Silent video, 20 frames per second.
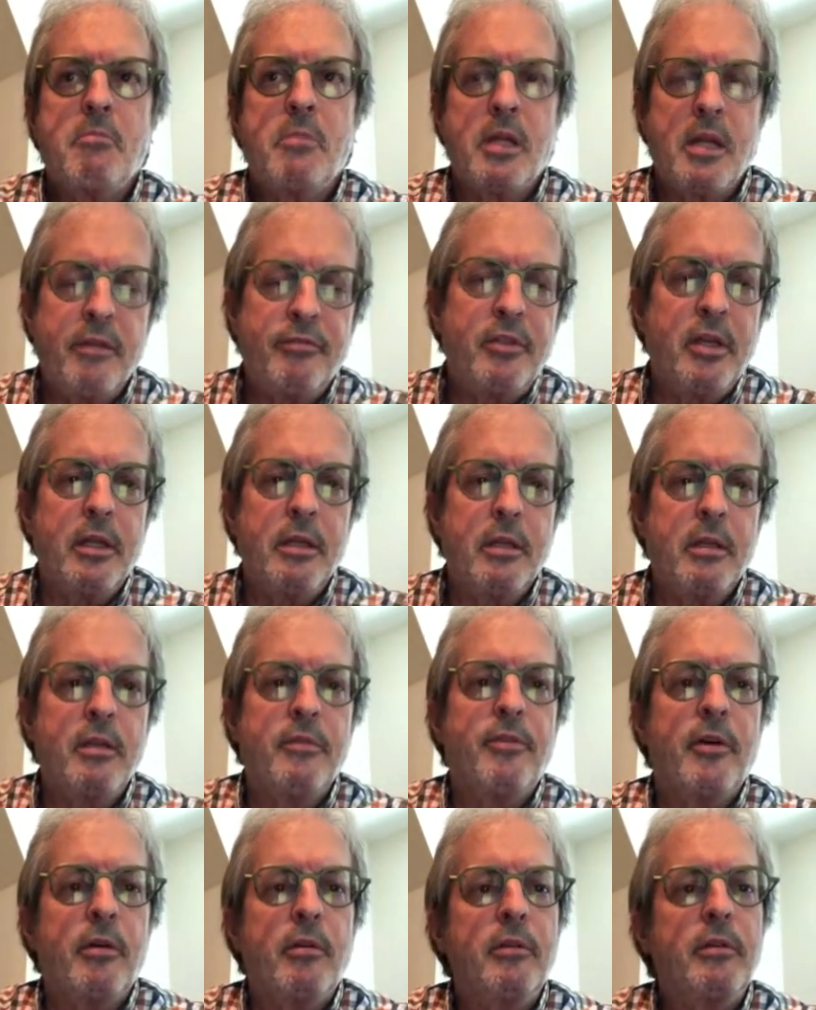but I've tended
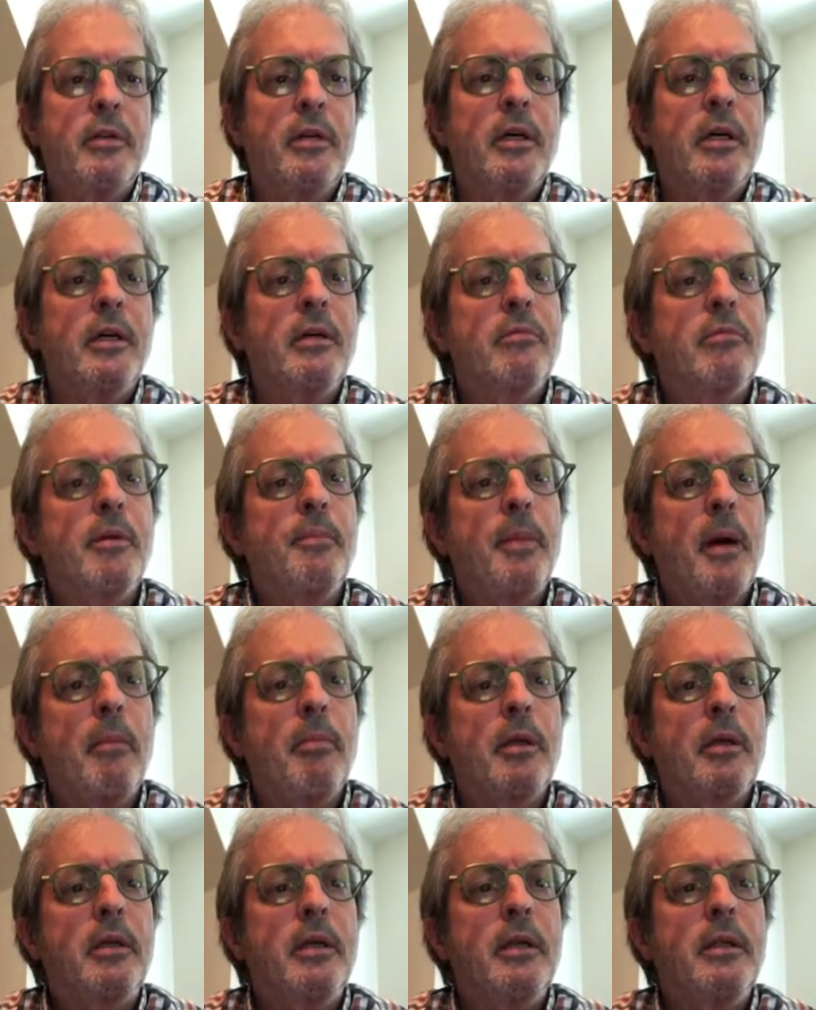to vote
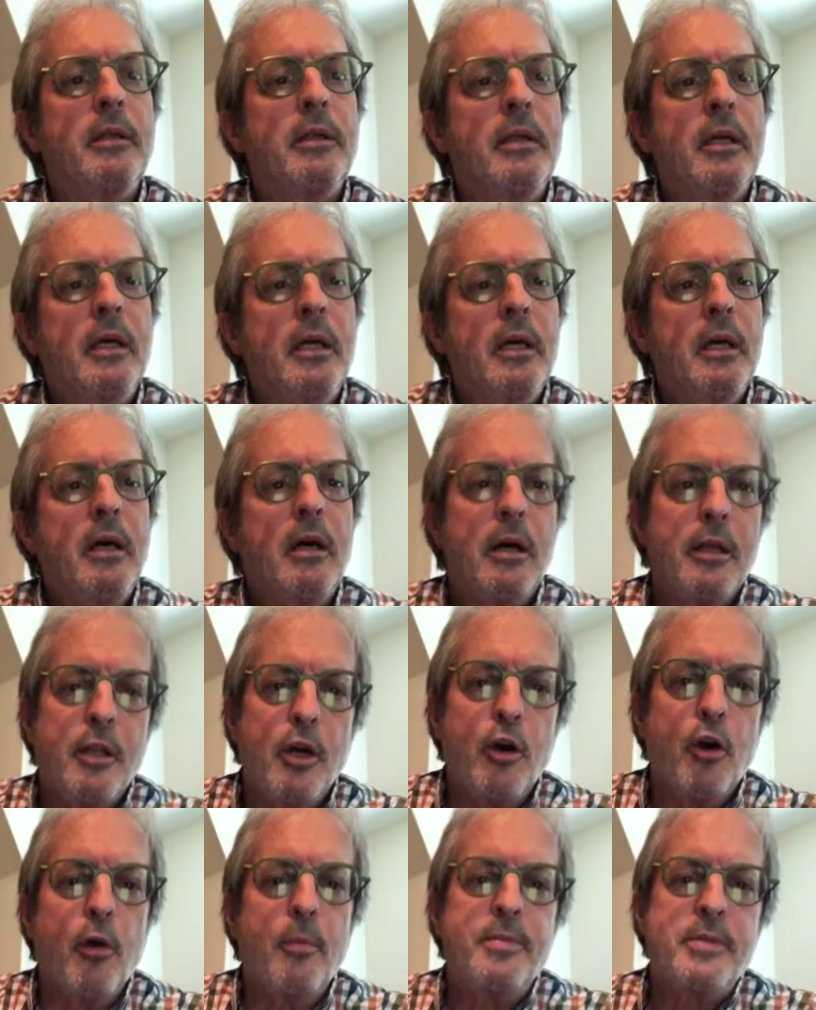Republican on
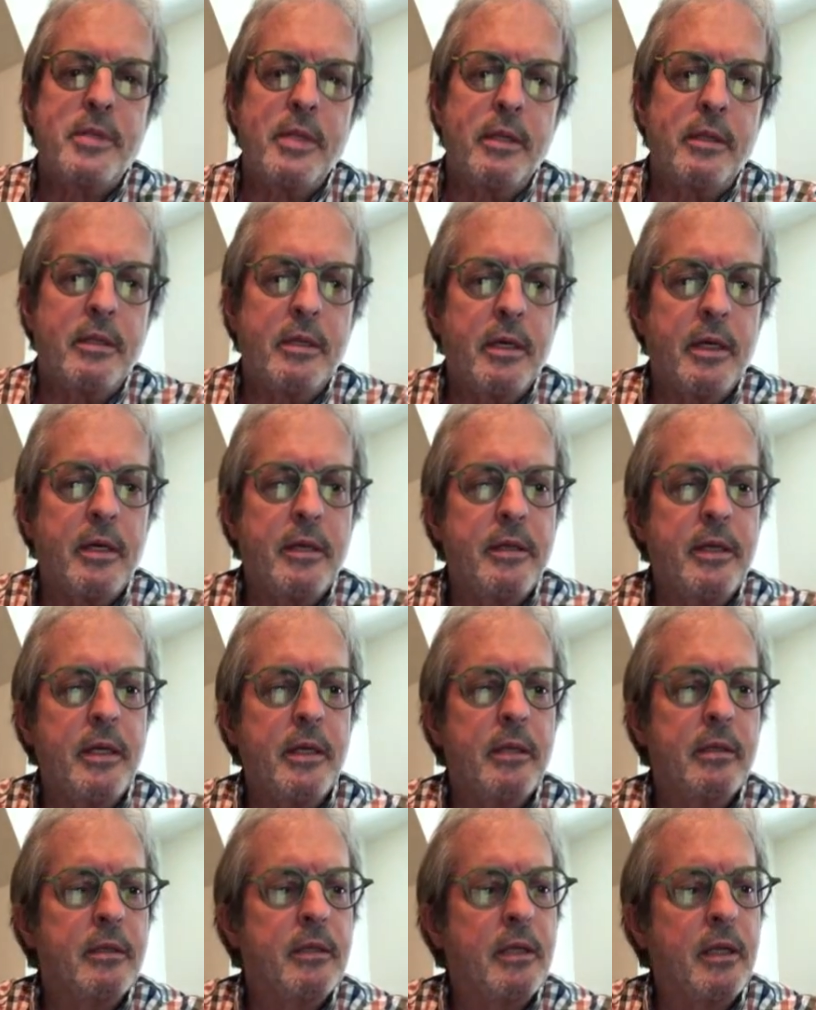the hopes that
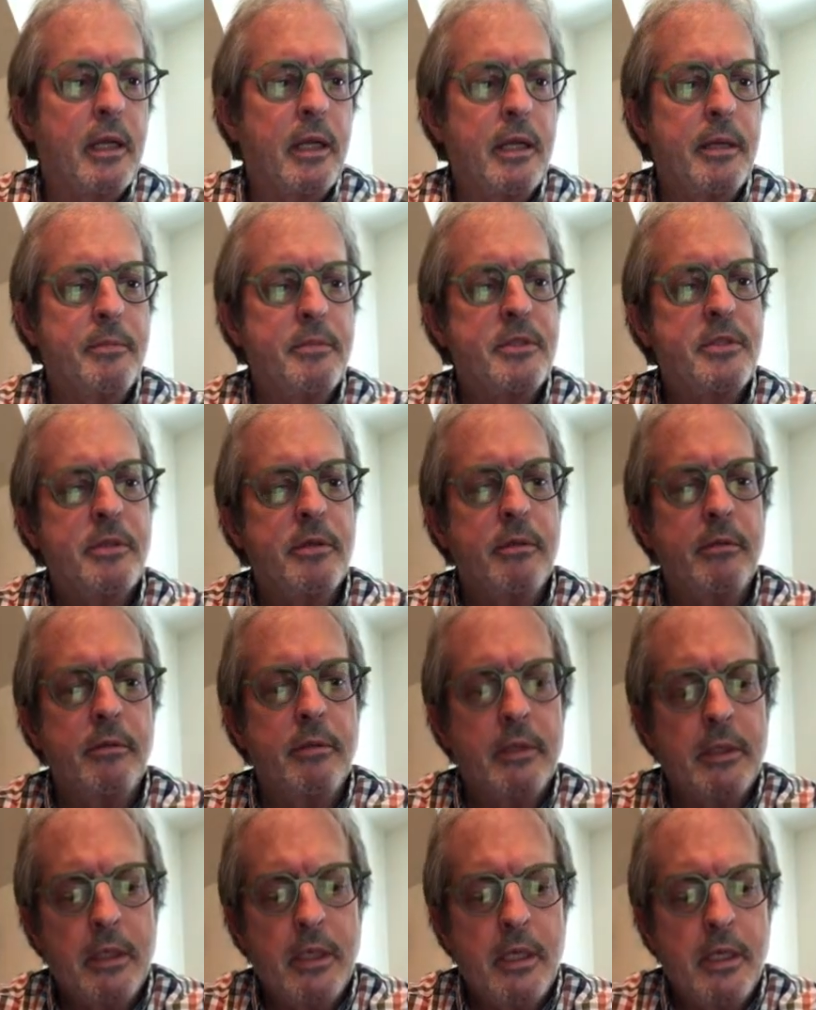their claims
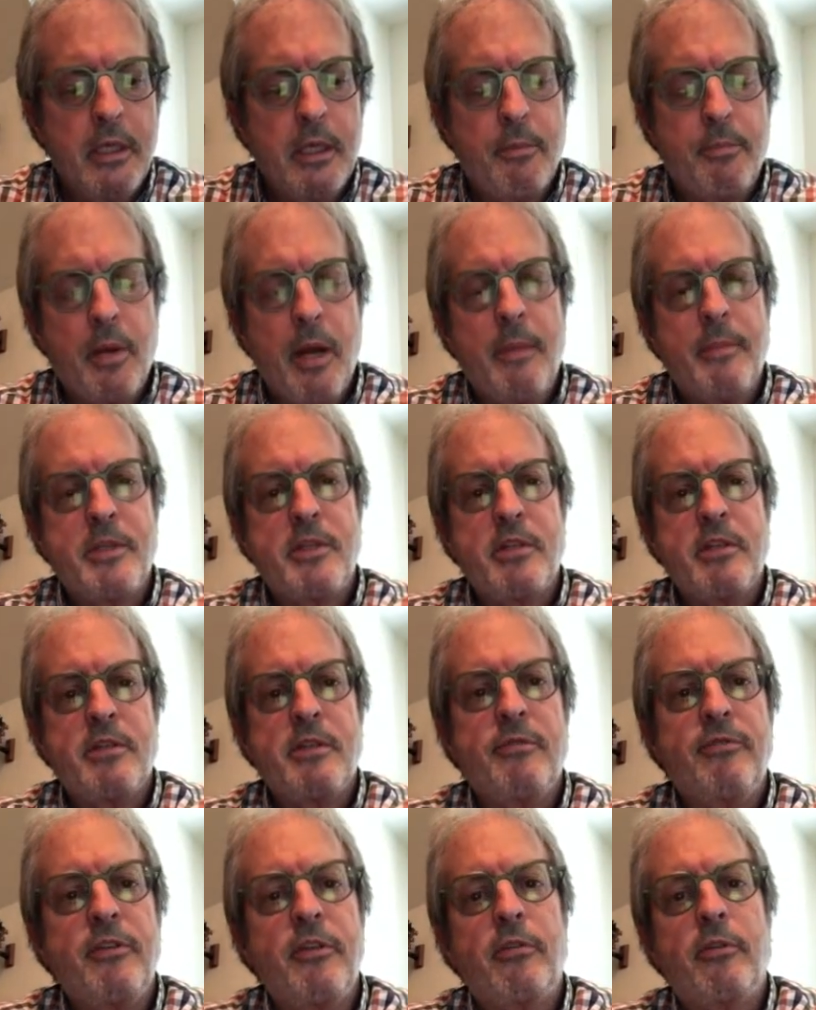to their
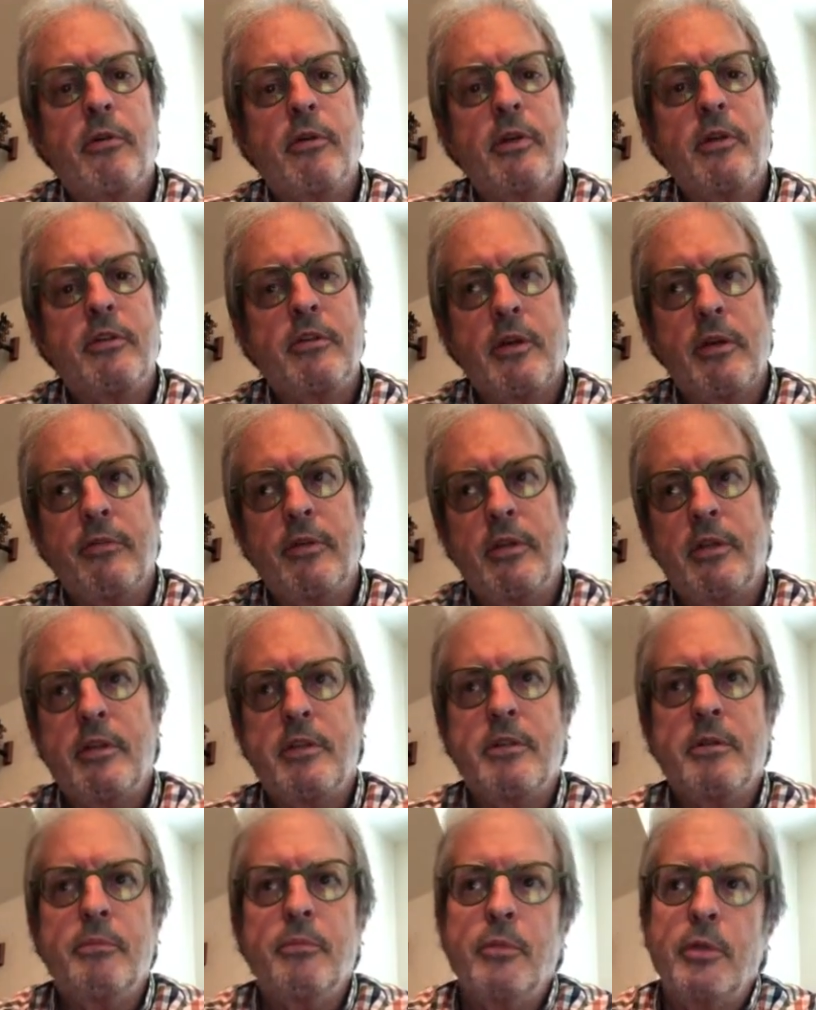promises of fiscal
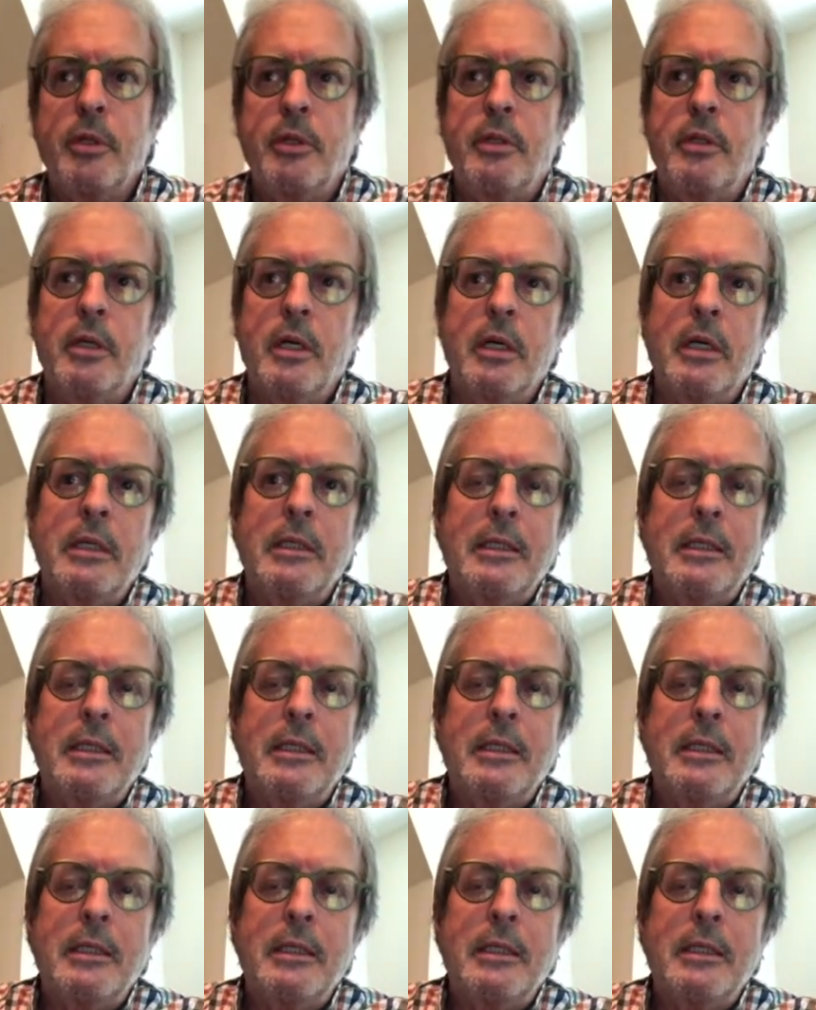conservatism would